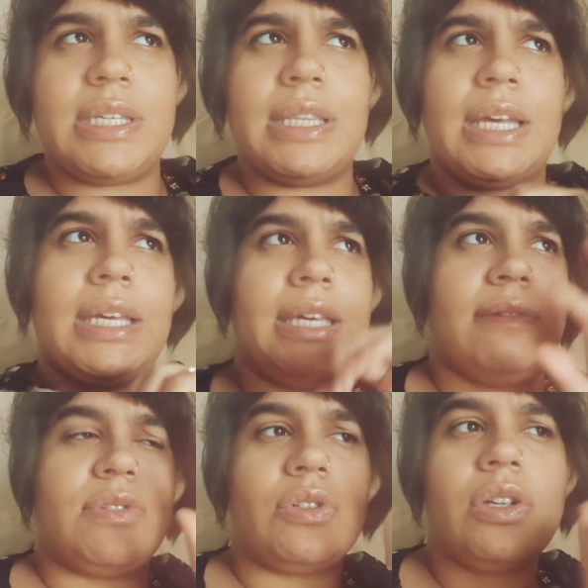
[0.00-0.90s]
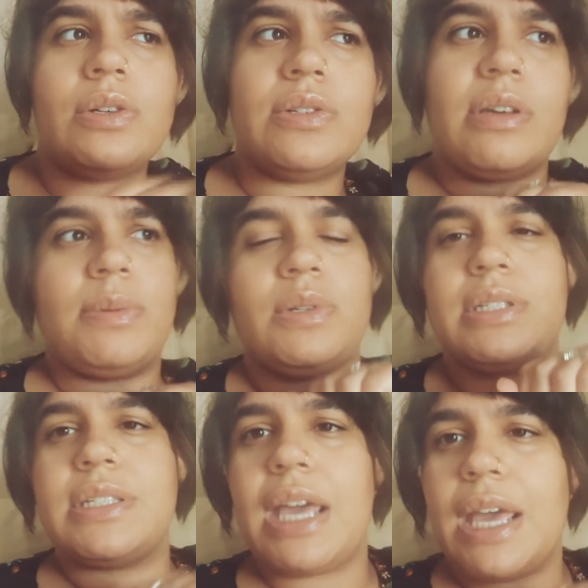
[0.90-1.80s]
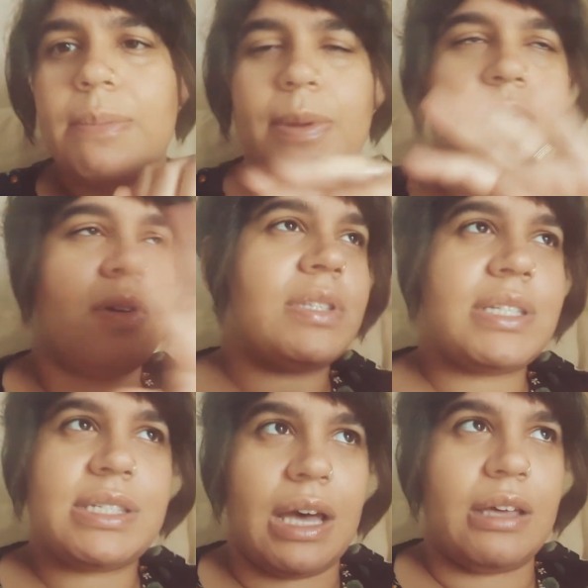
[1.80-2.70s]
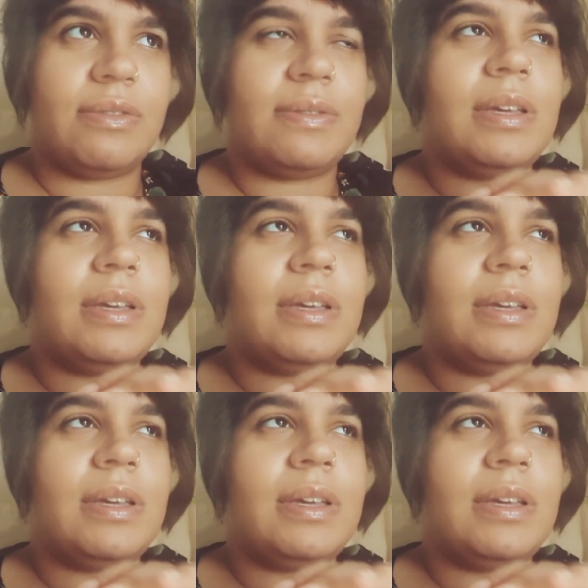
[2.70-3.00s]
He like gives her clothes, helps her escape, and all this stuff.